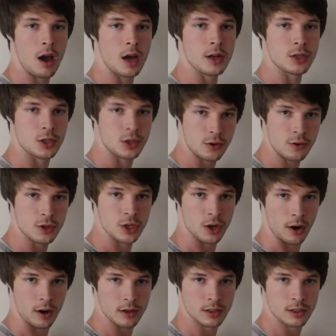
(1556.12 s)
two
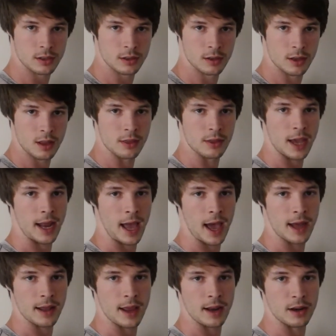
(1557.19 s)
charts that had
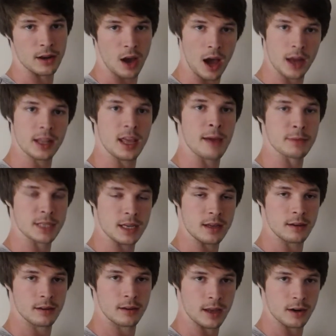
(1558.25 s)
a
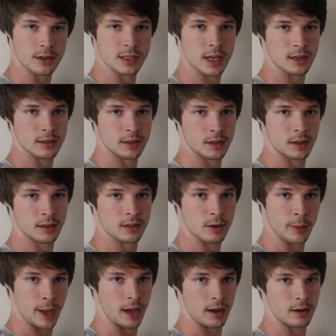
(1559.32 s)
non-empty intersecting
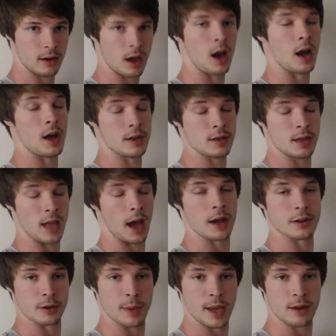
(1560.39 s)
domain, a
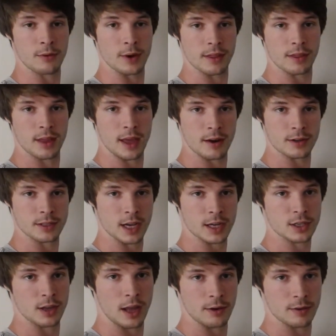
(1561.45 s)
domain with
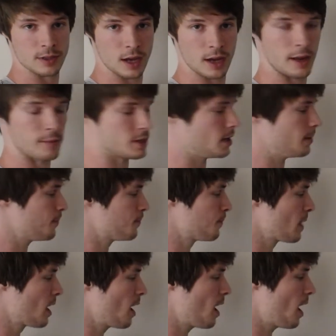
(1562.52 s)
intersection that was non-empty,
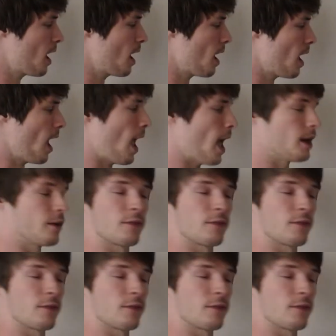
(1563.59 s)
and